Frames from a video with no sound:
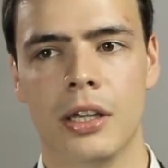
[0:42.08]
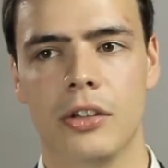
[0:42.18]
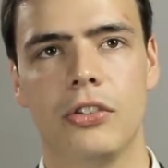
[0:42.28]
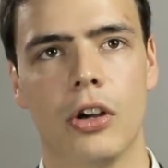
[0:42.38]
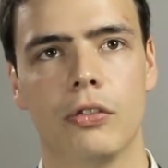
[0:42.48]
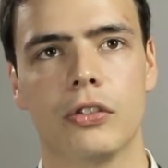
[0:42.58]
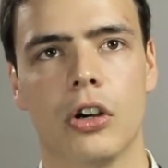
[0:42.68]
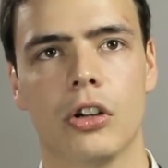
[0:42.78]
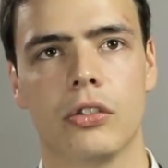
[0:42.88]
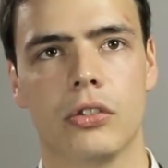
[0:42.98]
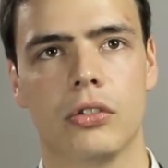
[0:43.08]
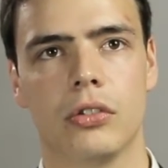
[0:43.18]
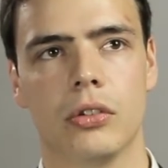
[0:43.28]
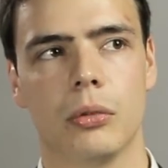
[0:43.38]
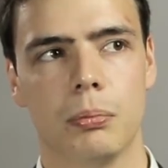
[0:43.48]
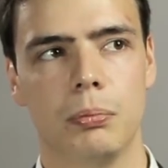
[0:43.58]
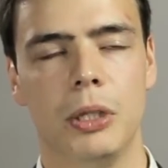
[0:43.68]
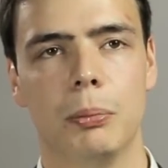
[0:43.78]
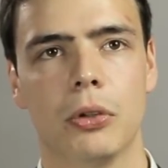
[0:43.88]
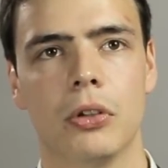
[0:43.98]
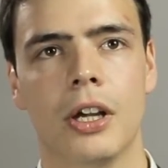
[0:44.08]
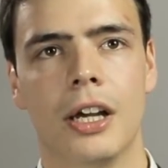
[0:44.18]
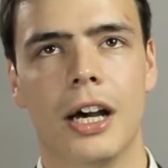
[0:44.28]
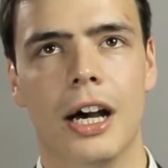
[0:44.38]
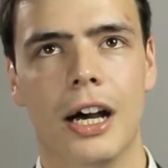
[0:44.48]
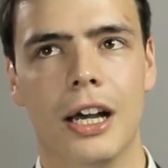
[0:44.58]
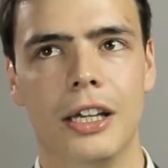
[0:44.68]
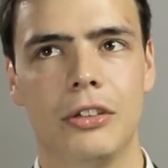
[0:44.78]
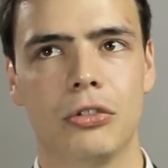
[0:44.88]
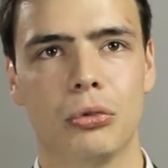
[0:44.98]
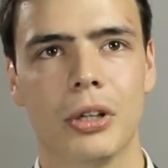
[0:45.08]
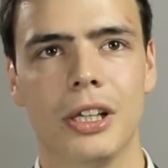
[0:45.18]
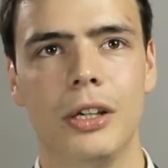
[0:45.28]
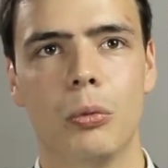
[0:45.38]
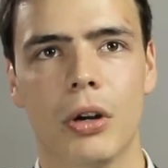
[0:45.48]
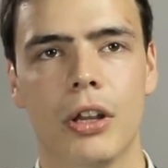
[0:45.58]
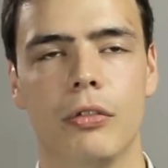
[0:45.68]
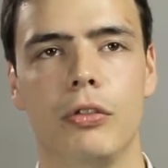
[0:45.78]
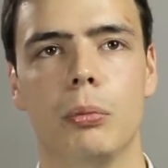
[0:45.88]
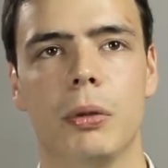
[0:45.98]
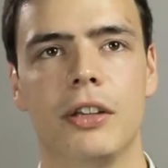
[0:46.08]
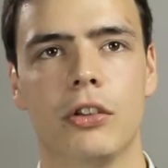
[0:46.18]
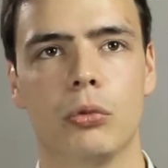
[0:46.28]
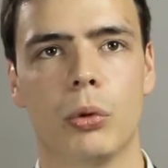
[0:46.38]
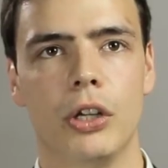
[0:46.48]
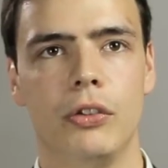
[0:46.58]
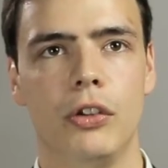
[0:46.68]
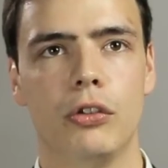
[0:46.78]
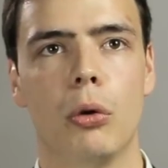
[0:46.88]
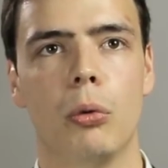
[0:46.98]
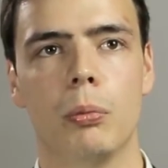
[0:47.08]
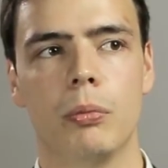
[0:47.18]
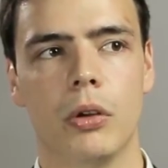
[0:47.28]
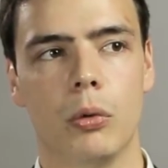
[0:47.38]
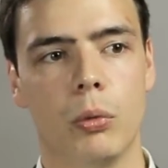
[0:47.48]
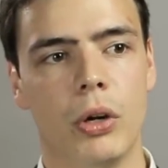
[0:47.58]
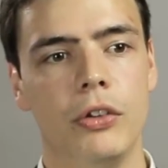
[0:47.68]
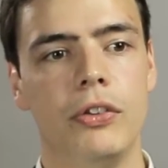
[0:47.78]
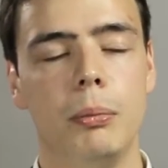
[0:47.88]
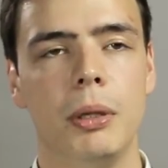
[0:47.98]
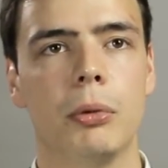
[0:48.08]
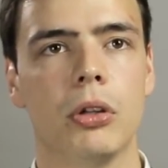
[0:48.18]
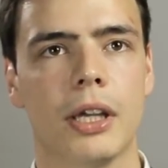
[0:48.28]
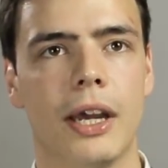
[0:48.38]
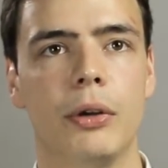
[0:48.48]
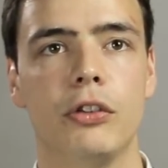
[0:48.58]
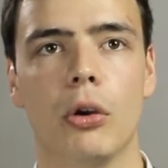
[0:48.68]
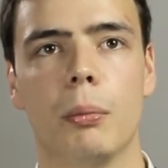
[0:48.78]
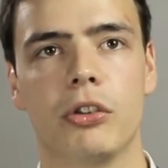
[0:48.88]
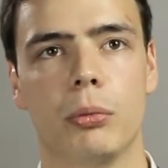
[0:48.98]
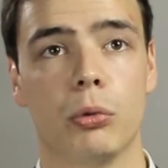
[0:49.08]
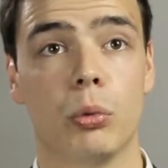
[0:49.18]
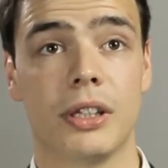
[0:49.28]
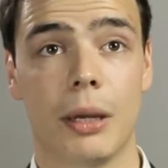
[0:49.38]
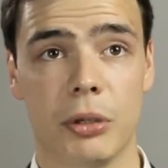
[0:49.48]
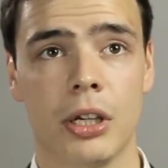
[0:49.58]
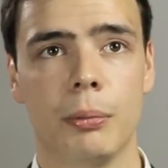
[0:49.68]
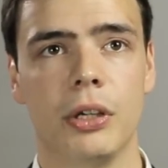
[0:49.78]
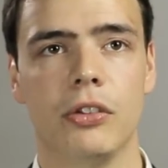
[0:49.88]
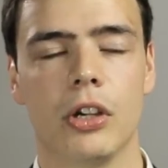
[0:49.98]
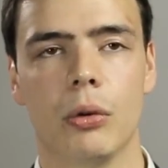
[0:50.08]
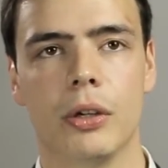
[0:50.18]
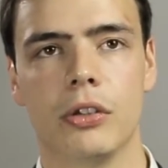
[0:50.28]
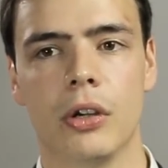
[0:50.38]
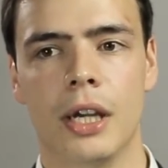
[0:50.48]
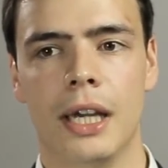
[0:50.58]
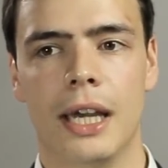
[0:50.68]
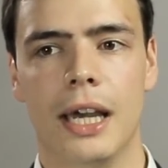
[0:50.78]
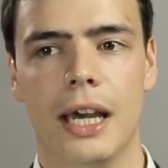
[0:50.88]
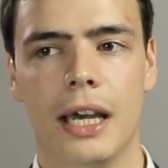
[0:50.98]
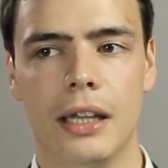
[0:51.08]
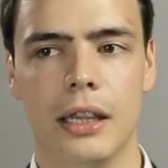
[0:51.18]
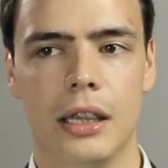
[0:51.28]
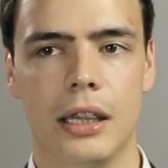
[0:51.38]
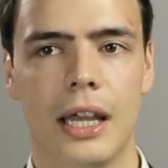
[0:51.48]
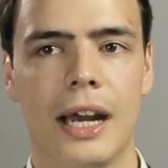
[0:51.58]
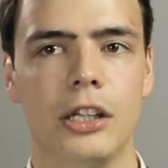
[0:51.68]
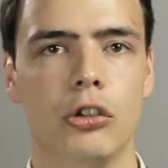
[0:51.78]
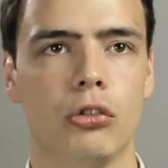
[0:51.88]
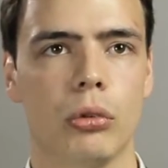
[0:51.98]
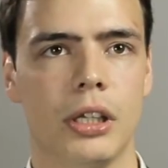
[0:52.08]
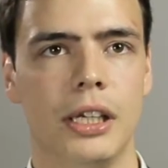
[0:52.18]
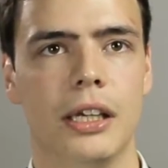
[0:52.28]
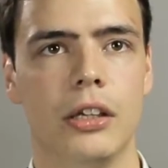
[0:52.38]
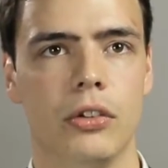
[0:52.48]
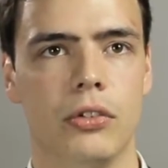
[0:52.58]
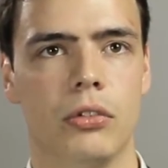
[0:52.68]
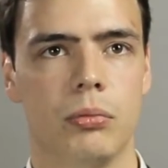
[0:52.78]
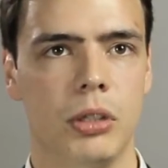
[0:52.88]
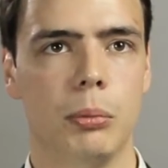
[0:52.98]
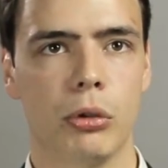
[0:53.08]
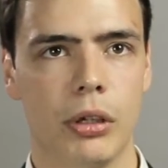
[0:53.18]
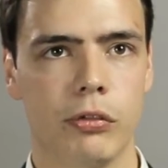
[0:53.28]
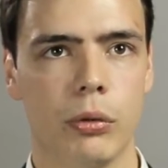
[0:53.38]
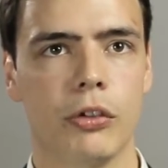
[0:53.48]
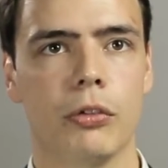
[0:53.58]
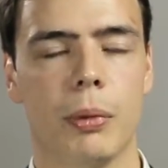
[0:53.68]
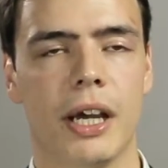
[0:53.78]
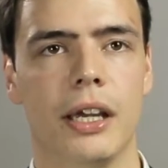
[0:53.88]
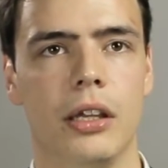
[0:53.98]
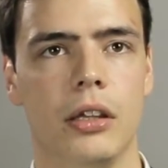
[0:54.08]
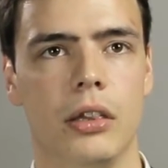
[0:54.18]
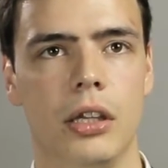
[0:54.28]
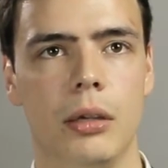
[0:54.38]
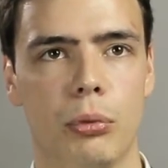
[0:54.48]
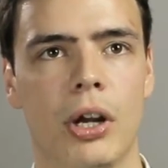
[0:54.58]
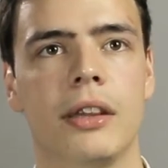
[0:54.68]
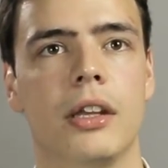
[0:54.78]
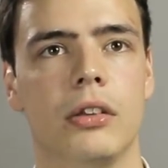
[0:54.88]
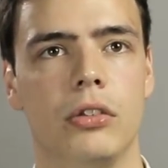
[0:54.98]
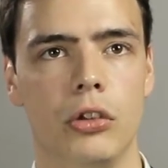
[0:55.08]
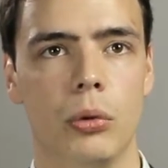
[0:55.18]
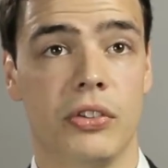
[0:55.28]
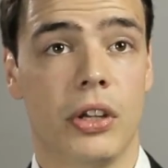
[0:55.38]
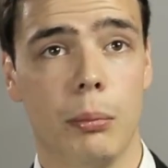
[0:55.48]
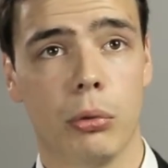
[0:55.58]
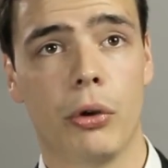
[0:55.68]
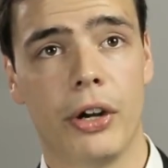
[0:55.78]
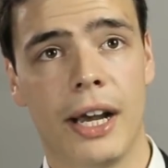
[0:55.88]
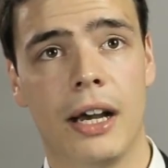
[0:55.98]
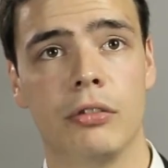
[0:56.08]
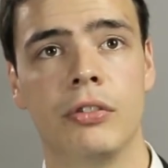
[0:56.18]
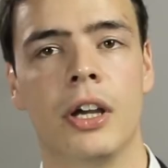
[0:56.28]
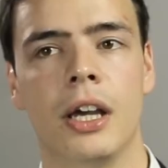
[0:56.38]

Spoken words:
self-taught people, it's really one of the few places where you see people caring so much about what type of companies they go into. And that usually is deeply influenced by the brand that you as an employer have.